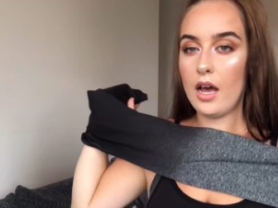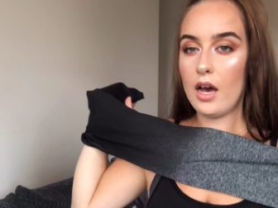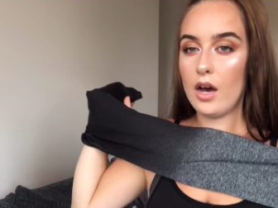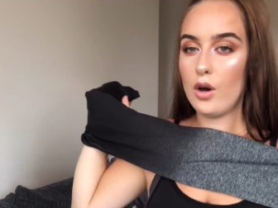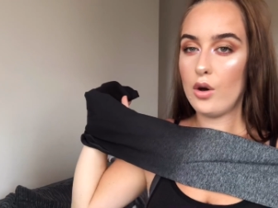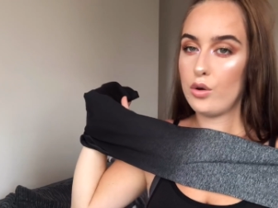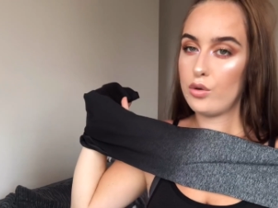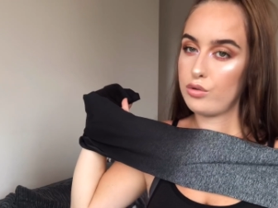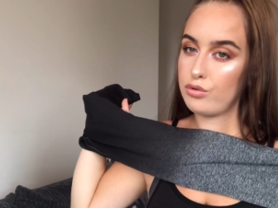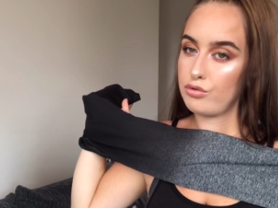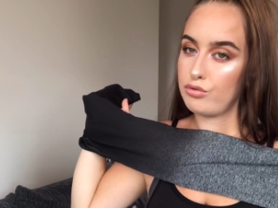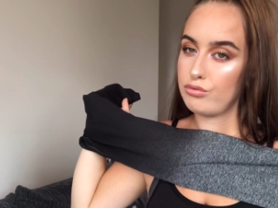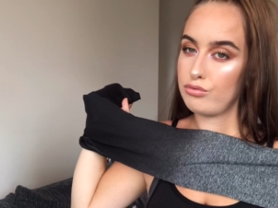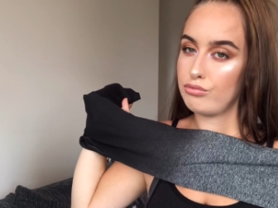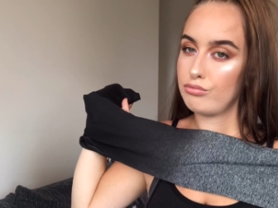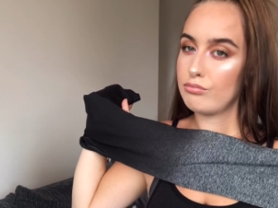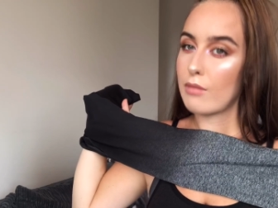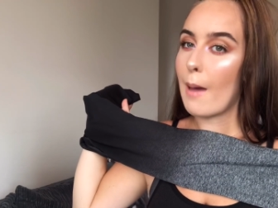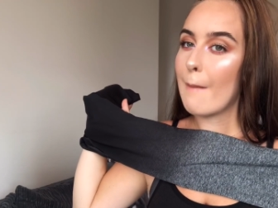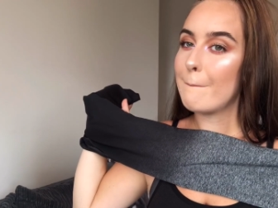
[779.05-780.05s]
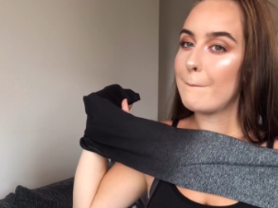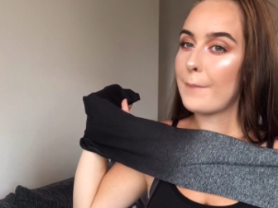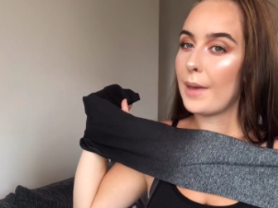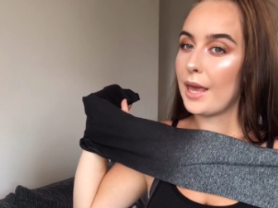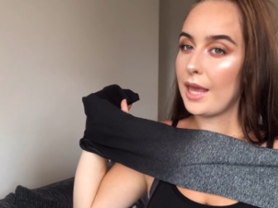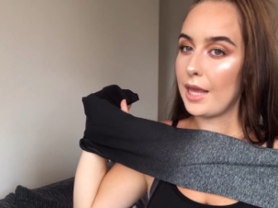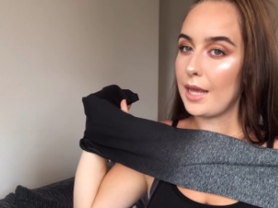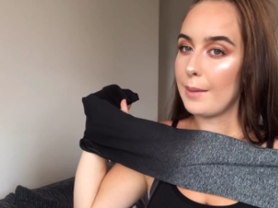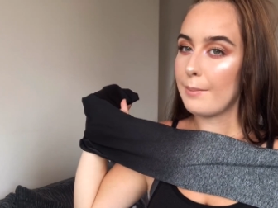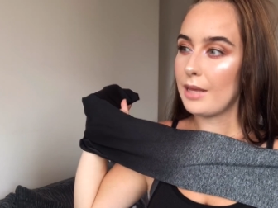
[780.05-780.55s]
oh
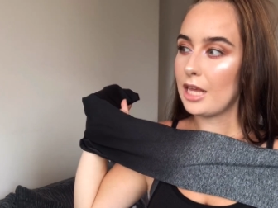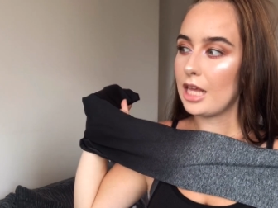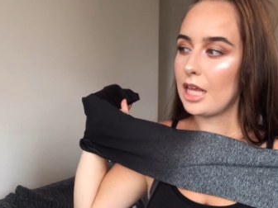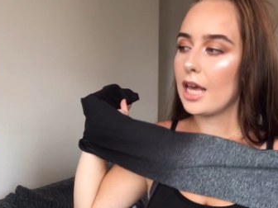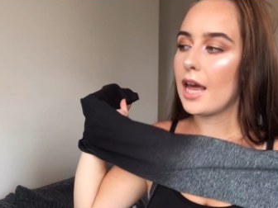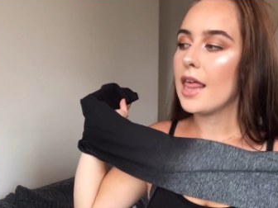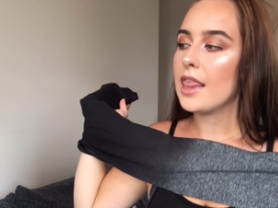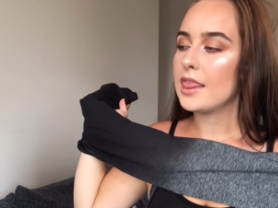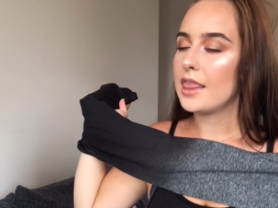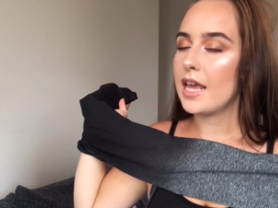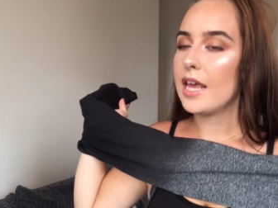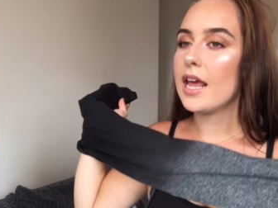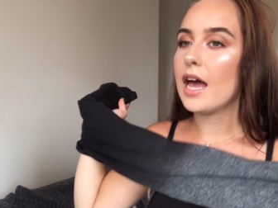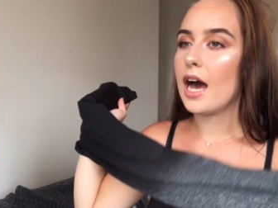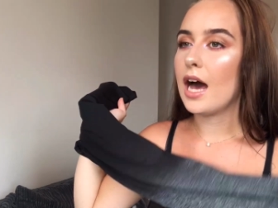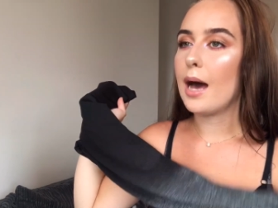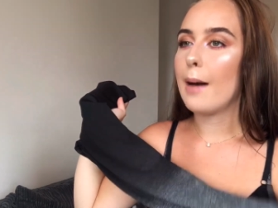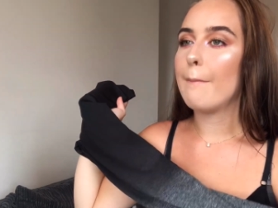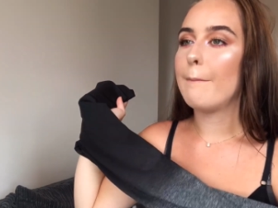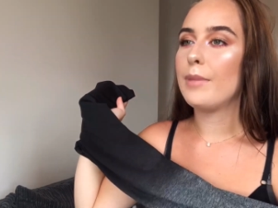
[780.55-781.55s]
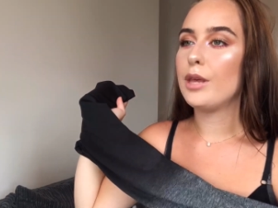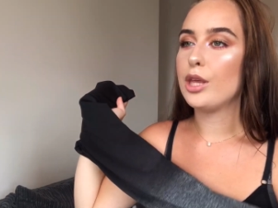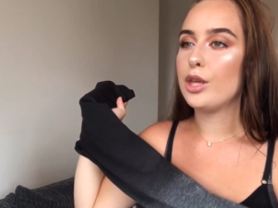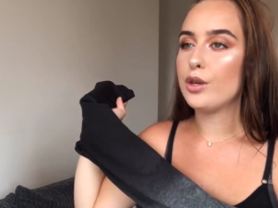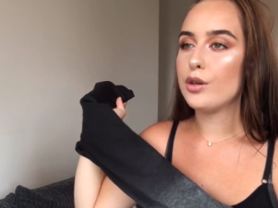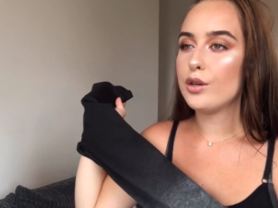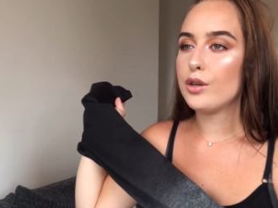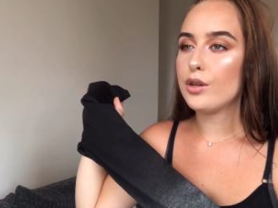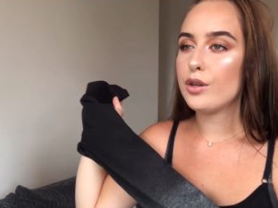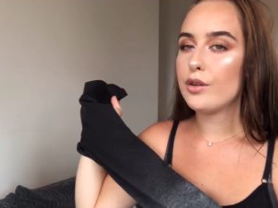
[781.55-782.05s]
baby, they are
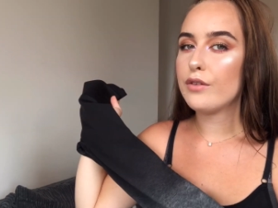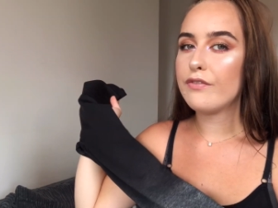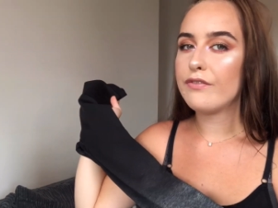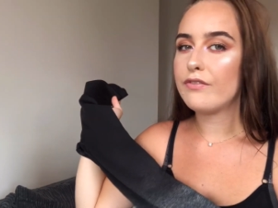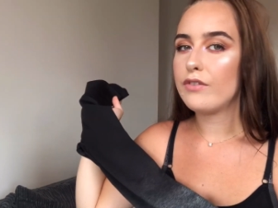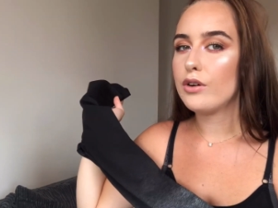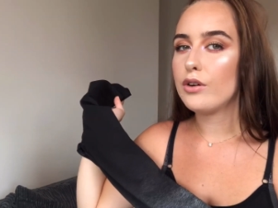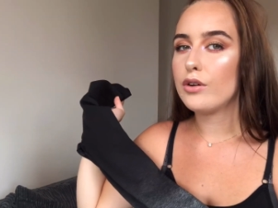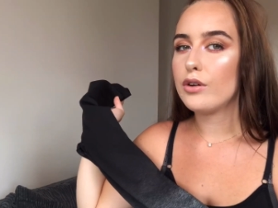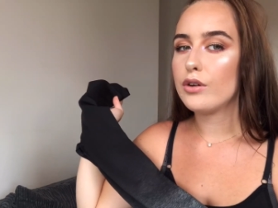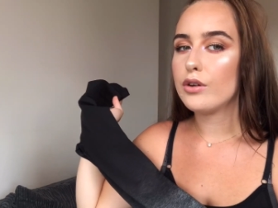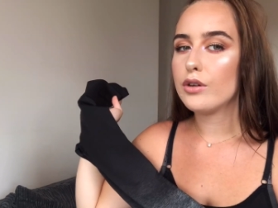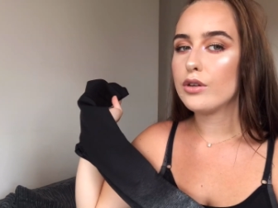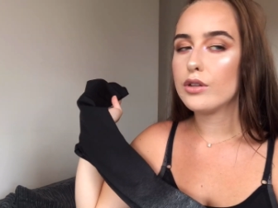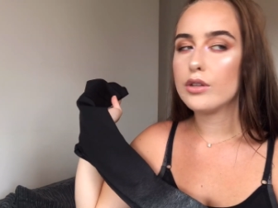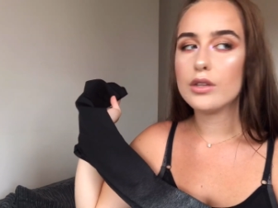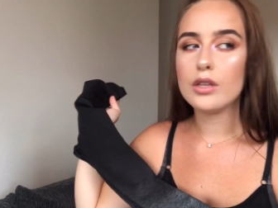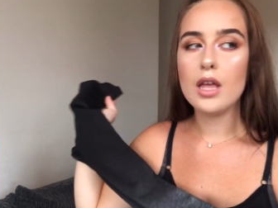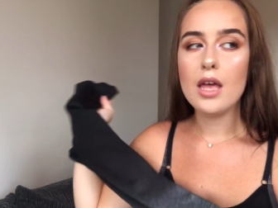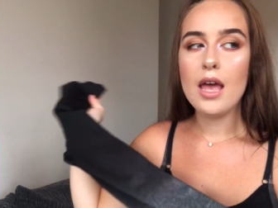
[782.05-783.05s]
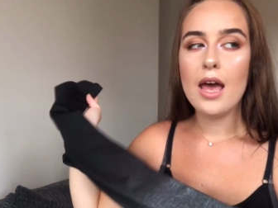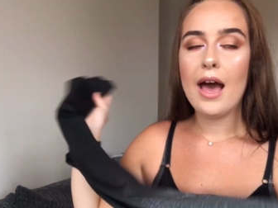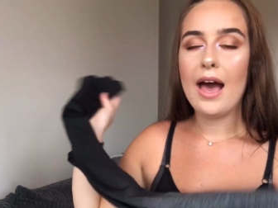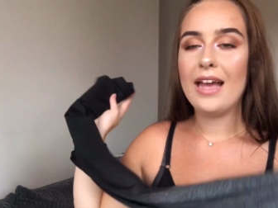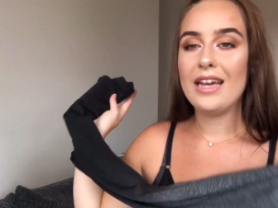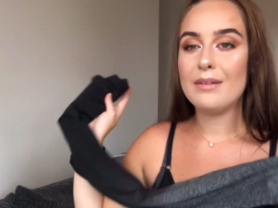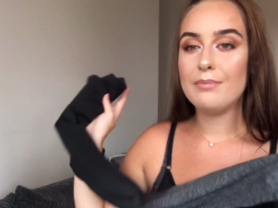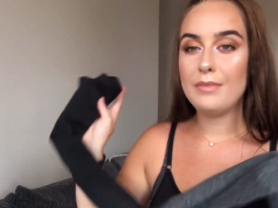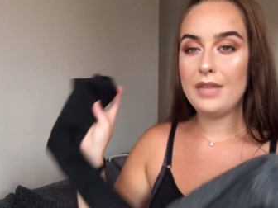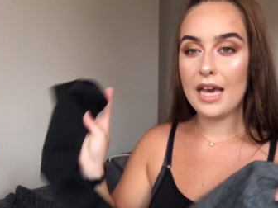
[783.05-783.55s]
beautiful. I
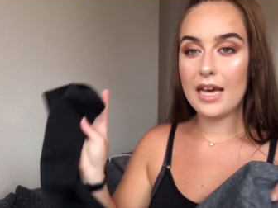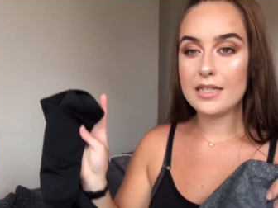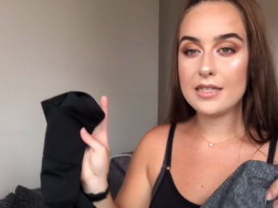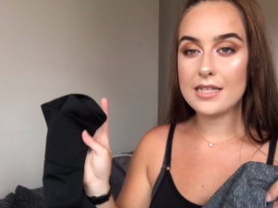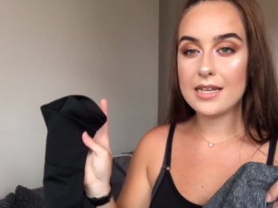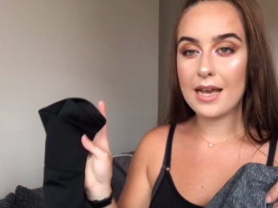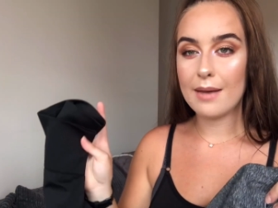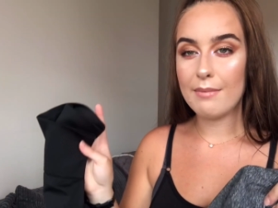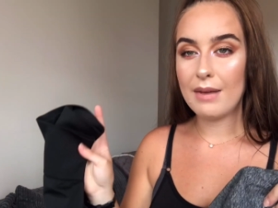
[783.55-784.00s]
am yet to get my